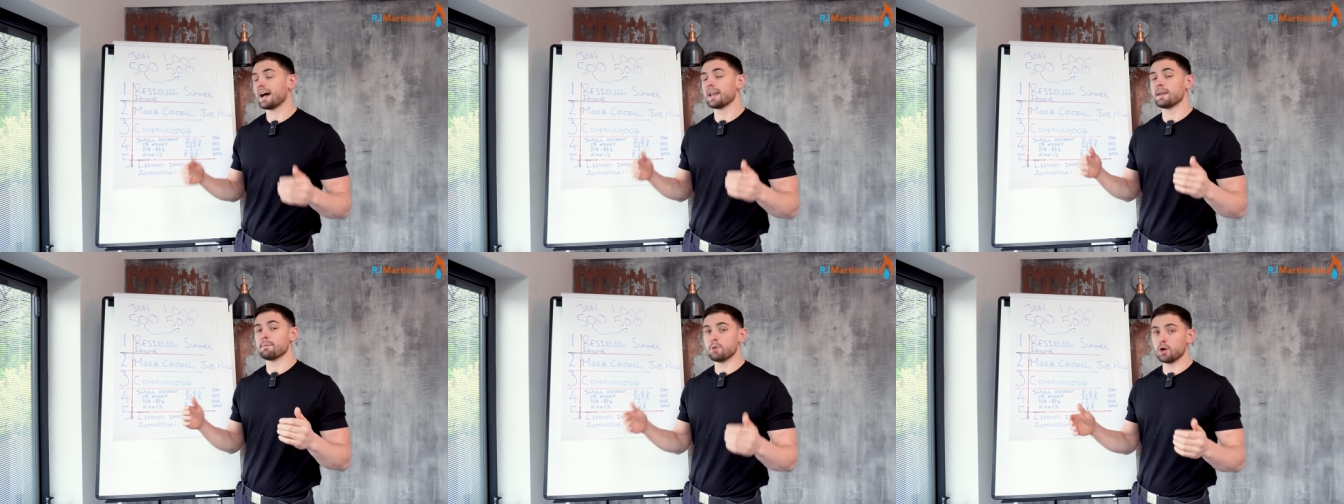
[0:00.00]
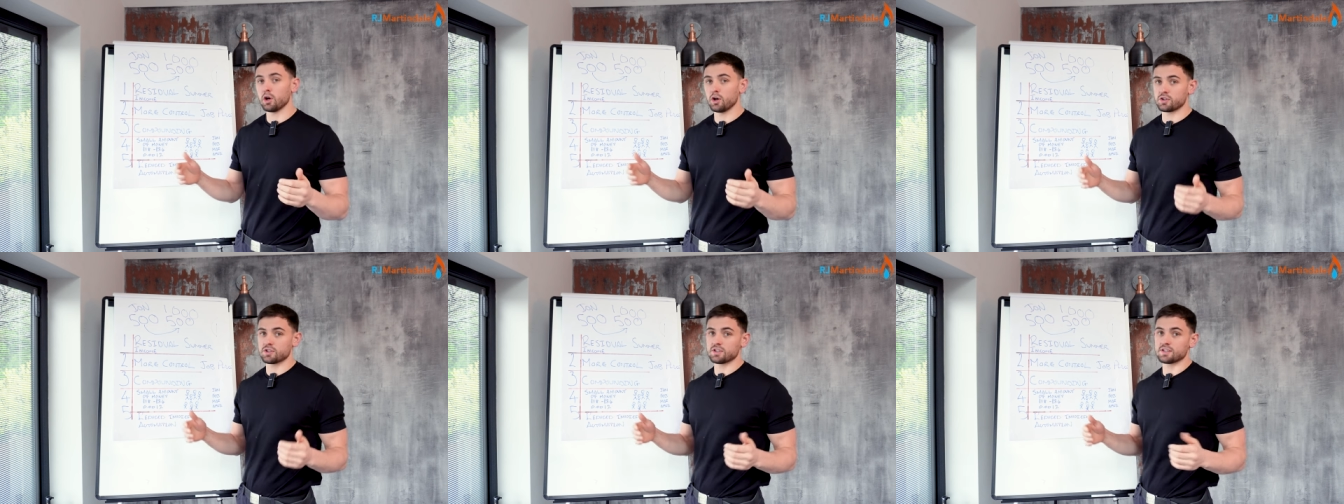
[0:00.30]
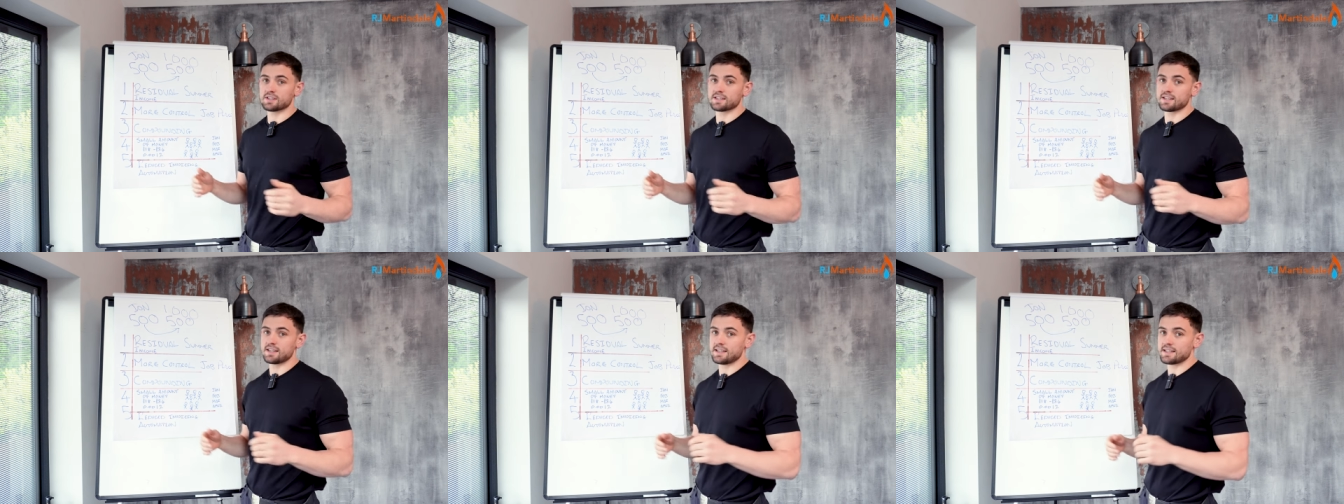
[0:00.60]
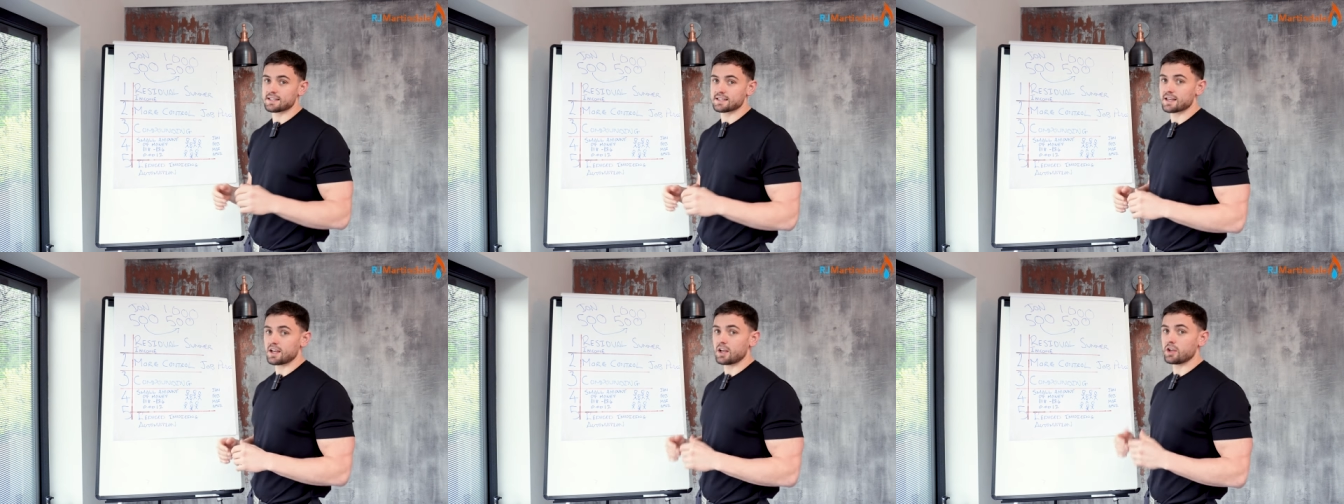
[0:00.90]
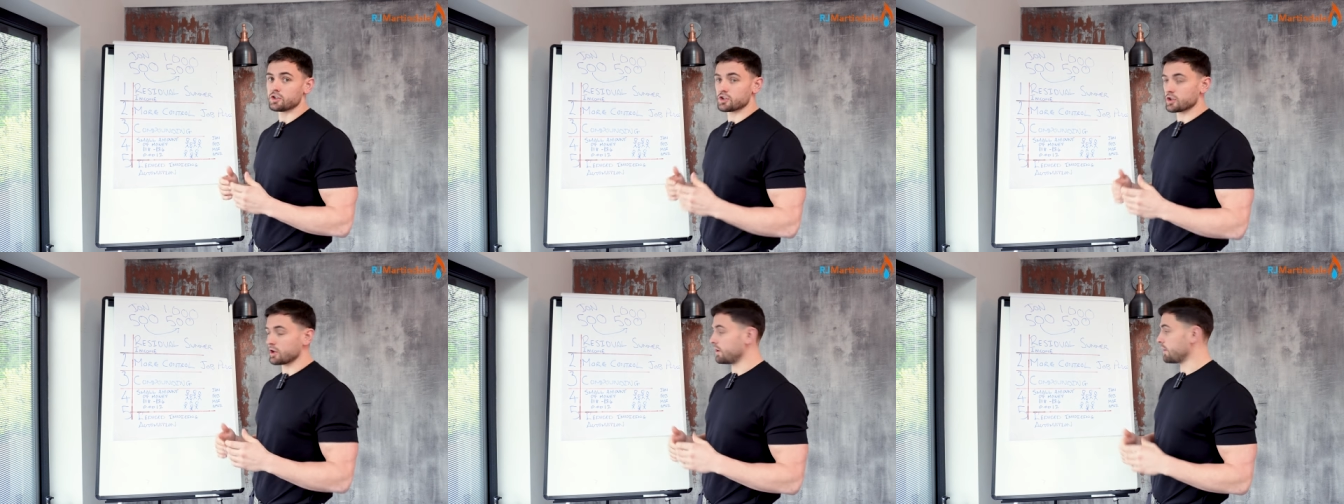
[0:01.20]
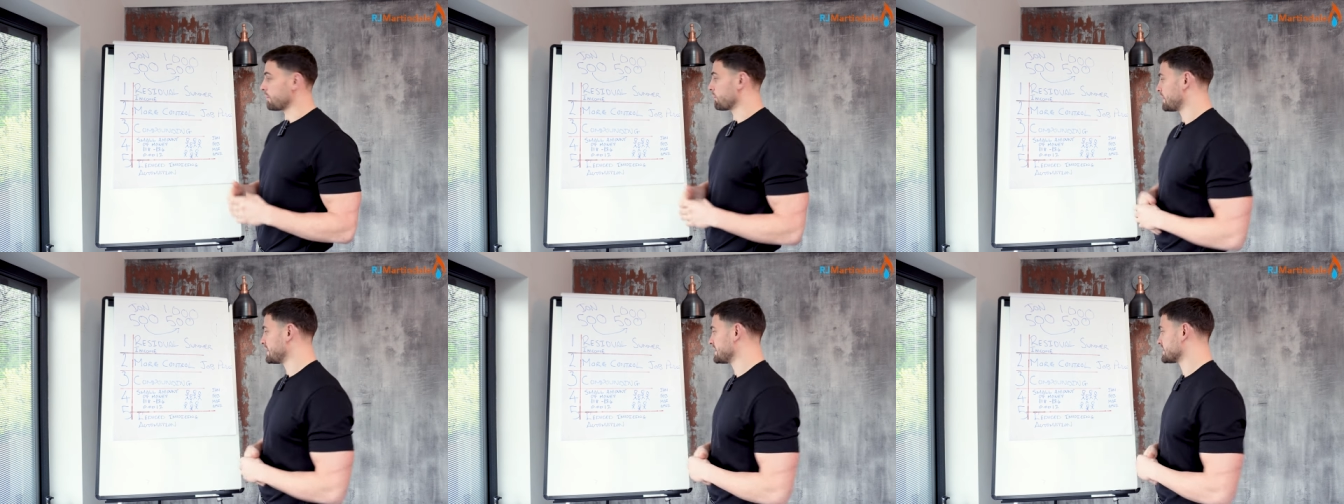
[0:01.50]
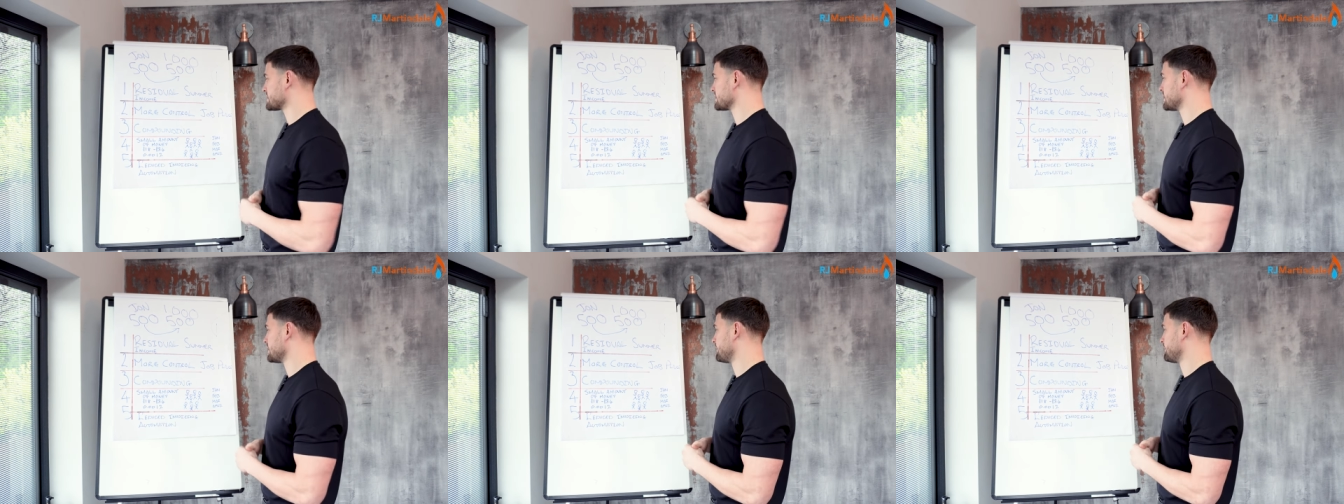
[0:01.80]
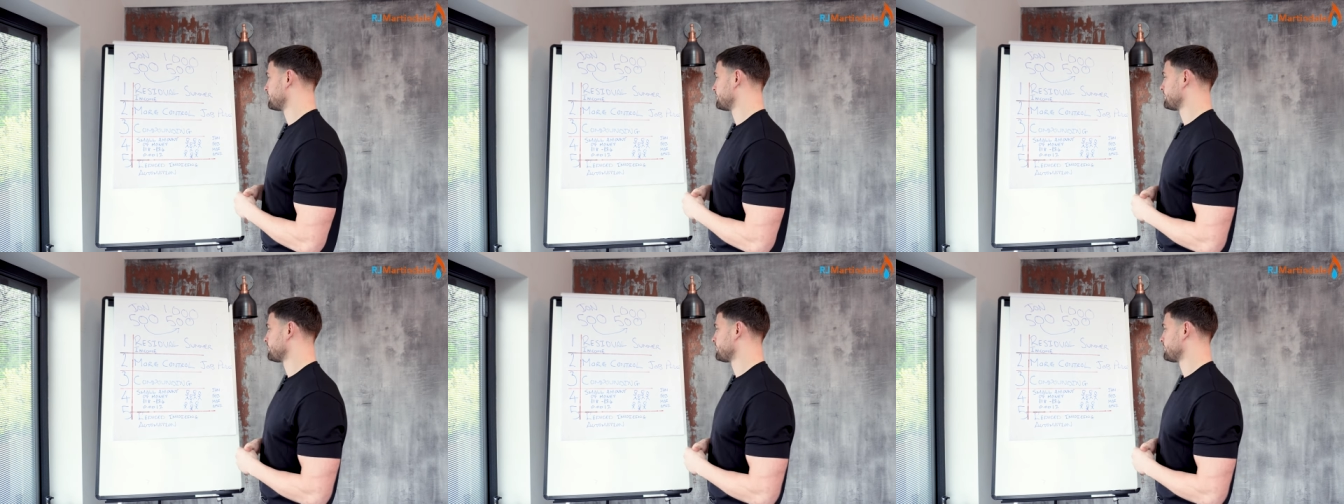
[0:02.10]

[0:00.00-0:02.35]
and emergencies during winter.